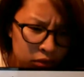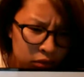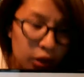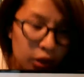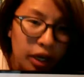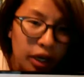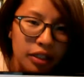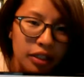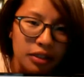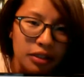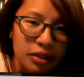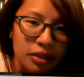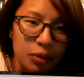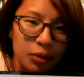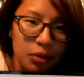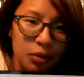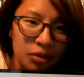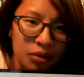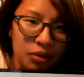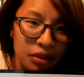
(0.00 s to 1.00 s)
Okay, I did.
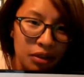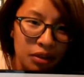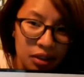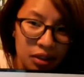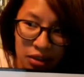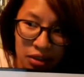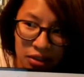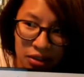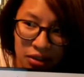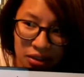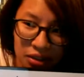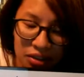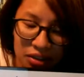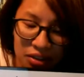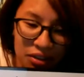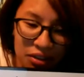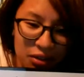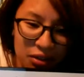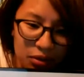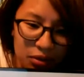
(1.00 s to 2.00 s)
Woo!
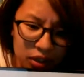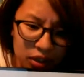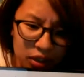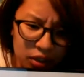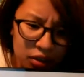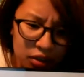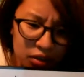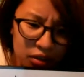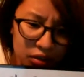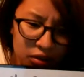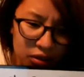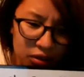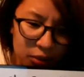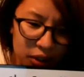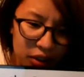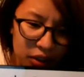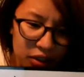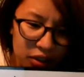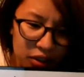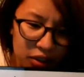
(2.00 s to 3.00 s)
Did I? Oh my
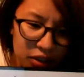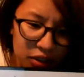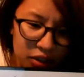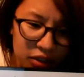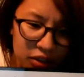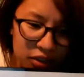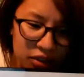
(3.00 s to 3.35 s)
gosh.